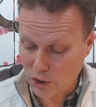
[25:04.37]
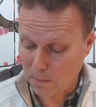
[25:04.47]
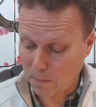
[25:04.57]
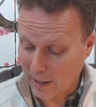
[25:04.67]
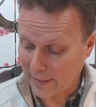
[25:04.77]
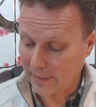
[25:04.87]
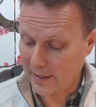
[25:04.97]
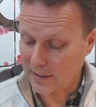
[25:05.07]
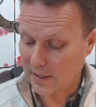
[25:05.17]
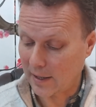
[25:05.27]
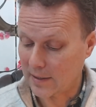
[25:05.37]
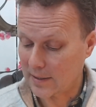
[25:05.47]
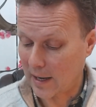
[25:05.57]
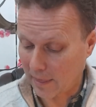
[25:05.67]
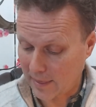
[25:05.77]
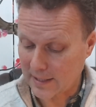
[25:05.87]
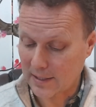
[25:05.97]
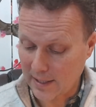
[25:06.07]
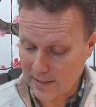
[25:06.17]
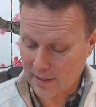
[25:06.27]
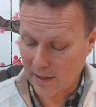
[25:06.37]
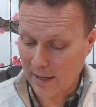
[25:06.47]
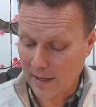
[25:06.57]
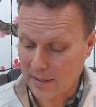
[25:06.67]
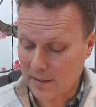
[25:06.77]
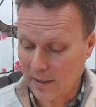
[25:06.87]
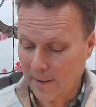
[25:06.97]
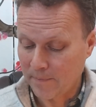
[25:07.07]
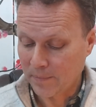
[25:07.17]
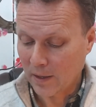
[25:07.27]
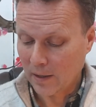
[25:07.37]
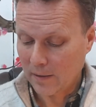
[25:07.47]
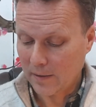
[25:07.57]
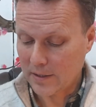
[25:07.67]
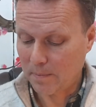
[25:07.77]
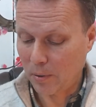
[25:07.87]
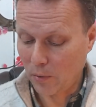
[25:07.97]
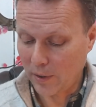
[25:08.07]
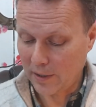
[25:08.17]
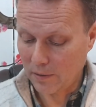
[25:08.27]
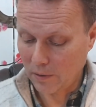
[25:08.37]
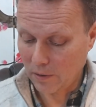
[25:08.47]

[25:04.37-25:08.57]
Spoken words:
plant these things saying this leads to this, there's a point.